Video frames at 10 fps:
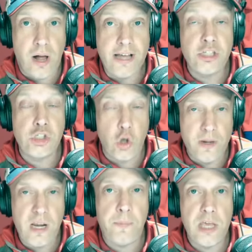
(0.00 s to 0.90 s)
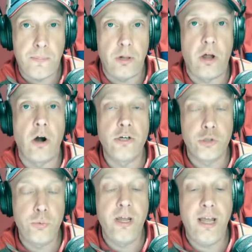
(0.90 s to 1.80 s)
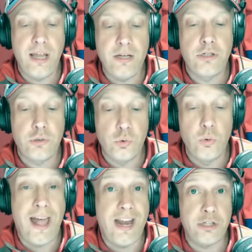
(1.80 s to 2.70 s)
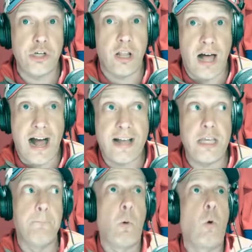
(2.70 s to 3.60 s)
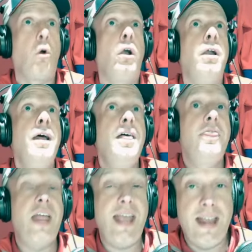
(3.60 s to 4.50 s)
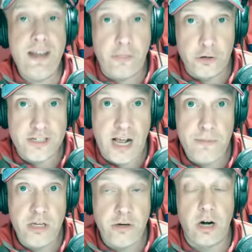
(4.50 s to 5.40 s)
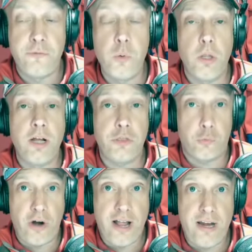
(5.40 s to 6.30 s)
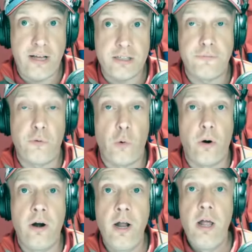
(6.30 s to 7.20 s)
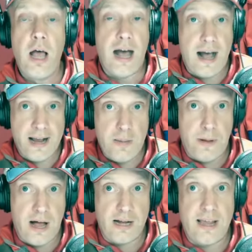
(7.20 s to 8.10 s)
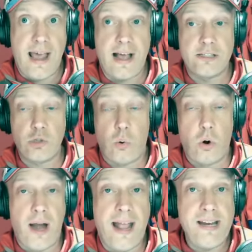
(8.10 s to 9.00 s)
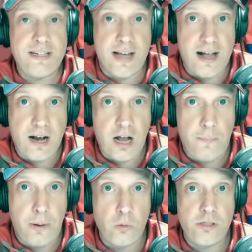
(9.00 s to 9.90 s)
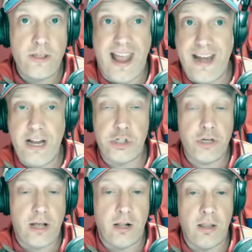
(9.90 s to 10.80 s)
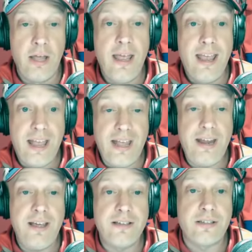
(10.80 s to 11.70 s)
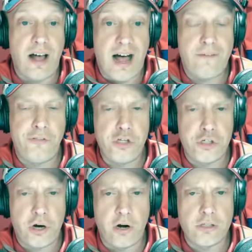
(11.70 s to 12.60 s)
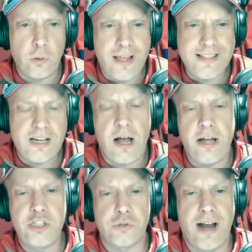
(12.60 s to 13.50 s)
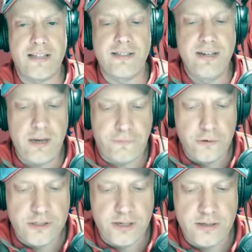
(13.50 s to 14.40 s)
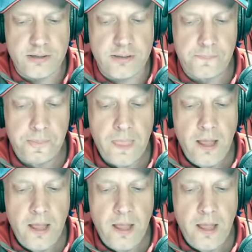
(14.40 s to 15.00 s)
why so many people are tuning into NHL hockey more than any other time of year. If you look at the ratings for hockey podcasts or any talk about the NHL, it is off the charts. So let's contrast the differences